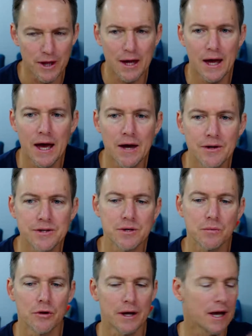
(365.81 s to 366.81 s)
How does it
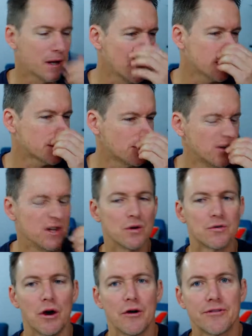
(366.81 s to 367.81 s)
work? Like the real
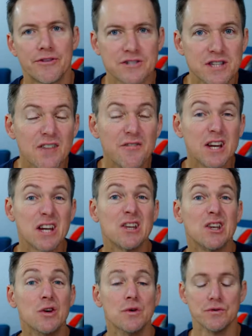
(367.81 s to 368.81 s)
growth, the stuff you can
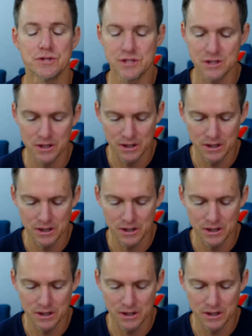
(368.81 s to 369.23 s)
use.